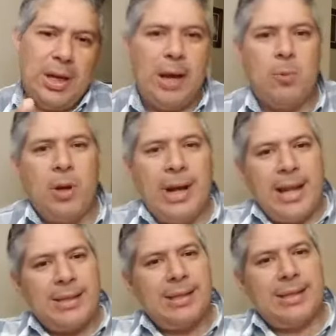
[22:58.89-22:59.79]
And we're
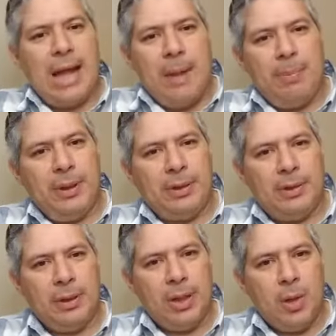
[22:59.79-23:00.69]
not stopping.
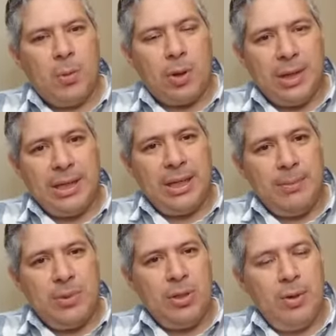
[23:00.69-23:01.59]
We're going to
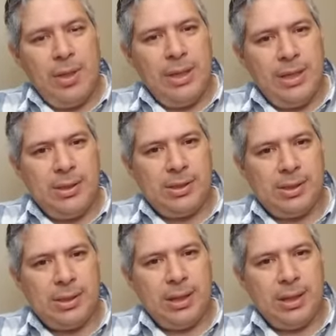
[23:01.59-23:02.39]
keep doing these.